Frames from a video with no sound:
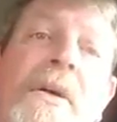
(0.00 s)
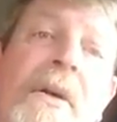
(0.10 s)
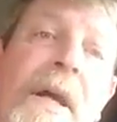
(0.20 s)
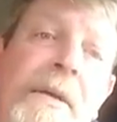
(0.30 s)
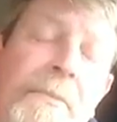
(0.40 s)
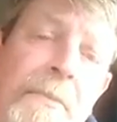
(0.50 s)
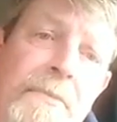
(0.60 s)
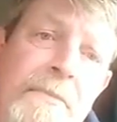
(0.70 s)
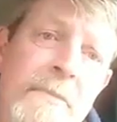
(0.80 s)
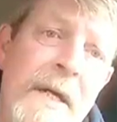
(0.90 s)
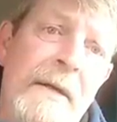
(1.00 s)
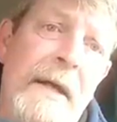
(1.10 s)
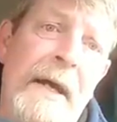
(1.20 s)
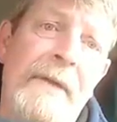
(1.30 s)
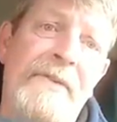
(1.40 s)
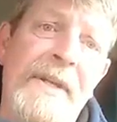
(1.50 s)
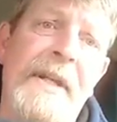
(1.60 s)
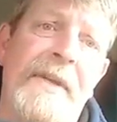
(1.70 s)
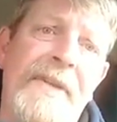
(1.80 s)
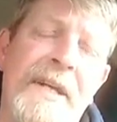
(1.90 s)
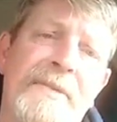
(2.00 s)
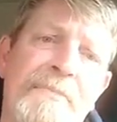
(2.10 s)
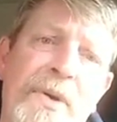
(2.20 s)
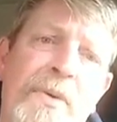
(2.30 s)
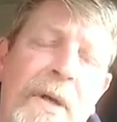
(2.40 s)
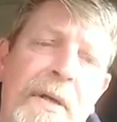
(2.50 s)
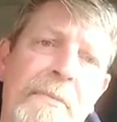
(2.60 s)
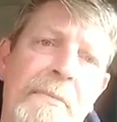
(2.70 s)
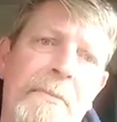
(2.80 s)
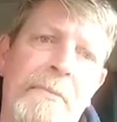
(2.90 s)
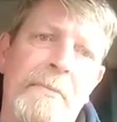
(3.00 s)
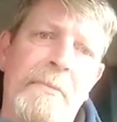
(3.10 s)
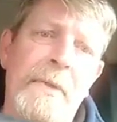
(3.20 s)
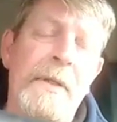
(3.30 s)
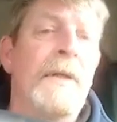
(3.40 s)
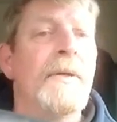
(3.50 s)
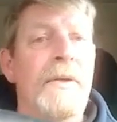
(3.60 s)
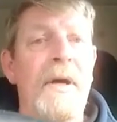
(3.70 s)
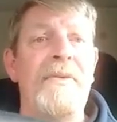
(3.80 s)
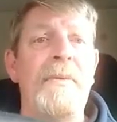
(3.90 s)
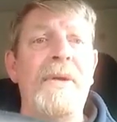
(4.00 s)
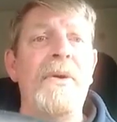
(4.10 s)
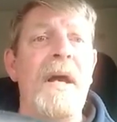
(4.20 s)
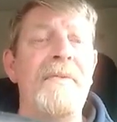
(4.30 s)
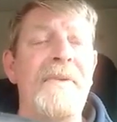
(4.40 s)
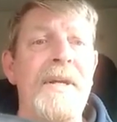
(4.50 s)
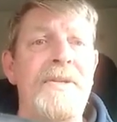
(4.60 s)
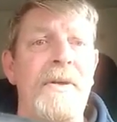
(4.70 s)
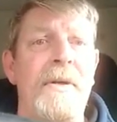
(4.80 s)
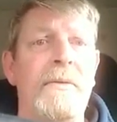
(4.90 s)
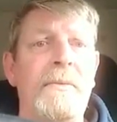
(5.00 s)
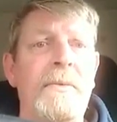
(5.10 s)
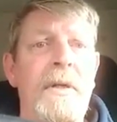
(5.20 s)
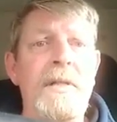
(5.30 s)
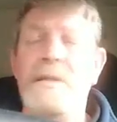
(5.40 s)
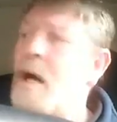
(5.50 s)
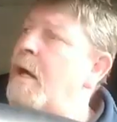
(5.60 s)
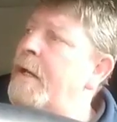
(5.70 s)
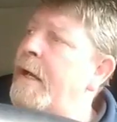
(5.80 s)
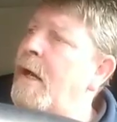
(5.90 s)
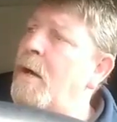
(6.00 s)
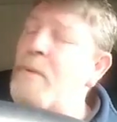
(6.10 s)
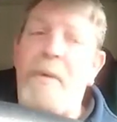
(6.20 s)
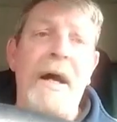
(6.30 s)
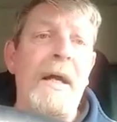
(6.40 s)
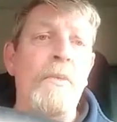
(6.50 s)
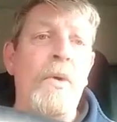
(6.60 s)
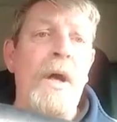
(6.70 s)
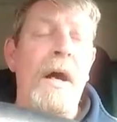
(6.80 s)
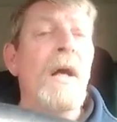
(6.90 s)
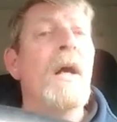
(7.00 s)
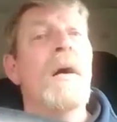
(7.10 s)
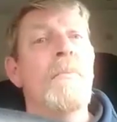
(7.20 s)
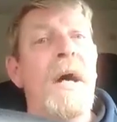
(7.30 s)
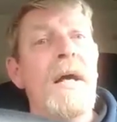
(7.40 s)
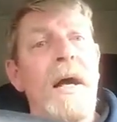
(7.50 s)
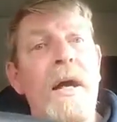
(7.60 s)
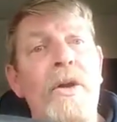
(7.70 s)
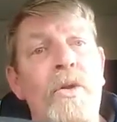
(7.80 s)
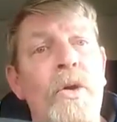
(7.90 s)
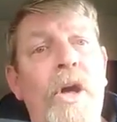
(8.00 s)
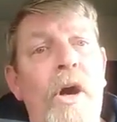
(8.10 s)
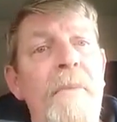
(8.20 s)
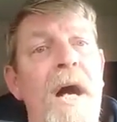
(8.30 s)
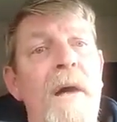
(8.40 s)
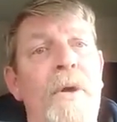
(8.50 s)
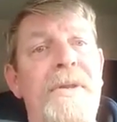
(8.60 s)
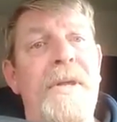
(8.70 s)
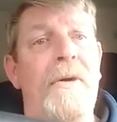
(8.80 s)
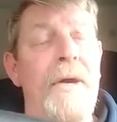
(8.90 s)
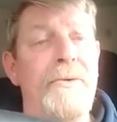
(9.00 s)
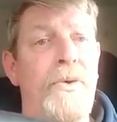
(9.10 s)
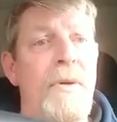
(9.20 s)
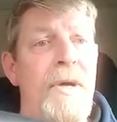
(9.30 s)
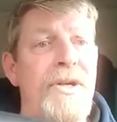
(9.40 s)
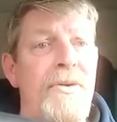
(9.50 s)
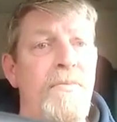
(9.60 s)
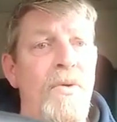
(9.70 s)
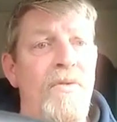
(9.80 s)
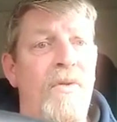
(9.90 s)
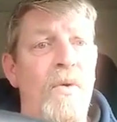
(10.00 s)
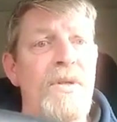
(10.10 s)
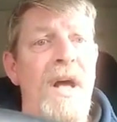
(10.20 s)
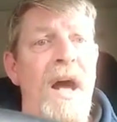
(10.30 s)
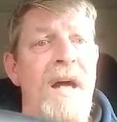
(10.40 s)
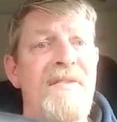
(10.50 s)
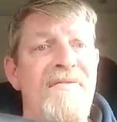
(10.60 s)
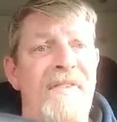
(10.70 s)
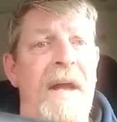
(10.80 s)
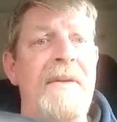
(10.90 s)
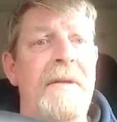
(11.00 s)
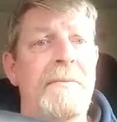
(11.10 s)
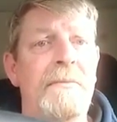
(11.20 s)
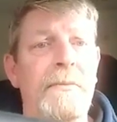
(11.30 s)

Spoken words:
All right? And if you need a test, book one. Now, everybody look after each other, and I'll be back tomorrow. But look up that bloody Electoral Commission report, folks. It's frightening.